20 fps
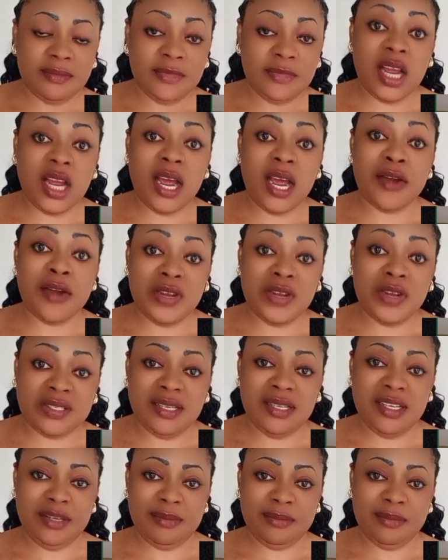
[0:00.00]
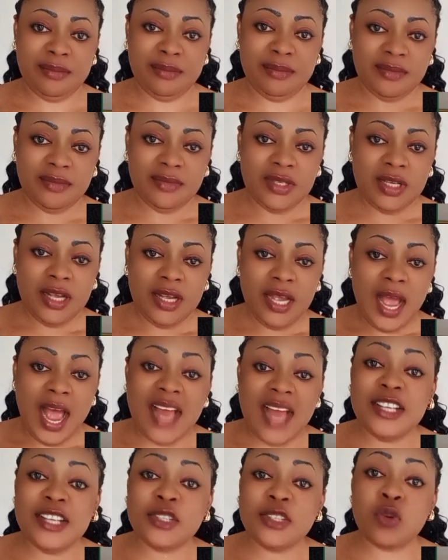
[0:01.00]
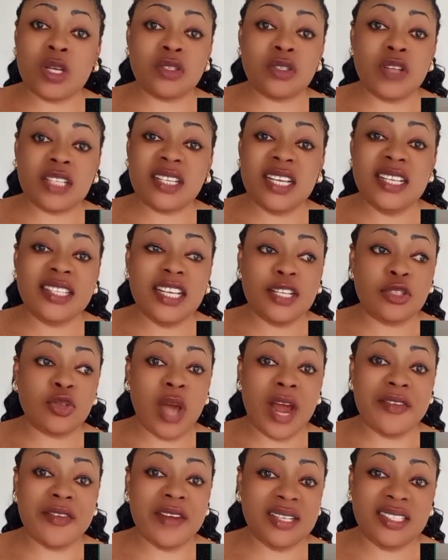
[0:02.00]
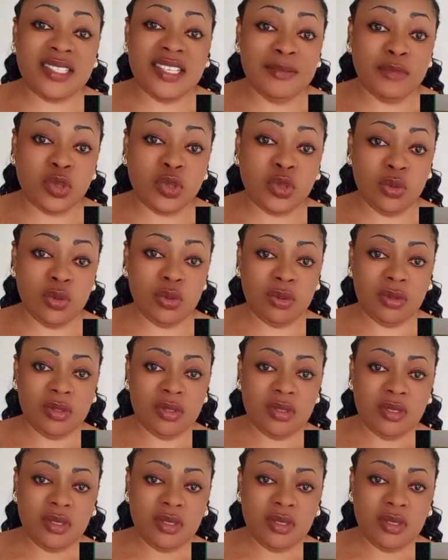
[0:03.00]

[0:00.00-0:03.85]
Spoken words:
They arrested him. And it was not easy to arrest him too.